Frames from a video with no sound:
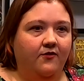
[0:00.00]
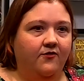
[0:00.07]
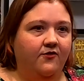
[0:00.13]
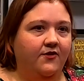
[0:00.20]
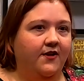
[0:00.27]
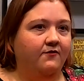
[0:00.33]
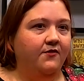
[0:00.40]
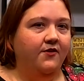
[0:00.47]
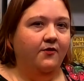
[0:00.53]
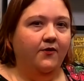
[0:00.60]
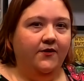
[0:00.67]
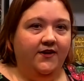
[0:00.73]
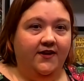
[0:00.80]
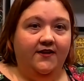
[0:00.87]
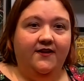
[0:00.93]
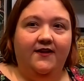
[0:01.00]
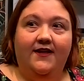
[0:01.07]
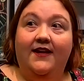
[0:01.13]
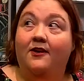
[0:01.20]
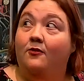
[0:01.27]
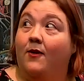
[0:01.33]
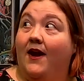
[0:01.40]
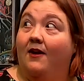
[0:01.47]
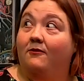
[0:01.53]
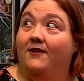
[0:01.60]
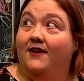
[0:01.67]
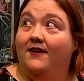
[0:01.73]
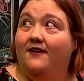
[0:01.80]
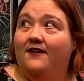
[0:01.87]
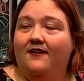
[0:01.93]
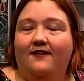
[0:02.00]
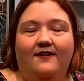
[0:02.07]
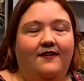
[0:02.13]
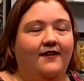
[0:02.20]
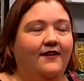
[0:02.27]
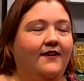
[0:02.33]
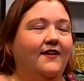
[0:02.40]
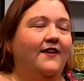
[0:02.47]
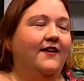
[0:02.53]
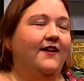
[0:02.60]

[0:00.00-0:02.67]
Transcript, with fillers: because you never know, a kid can get grounded. True.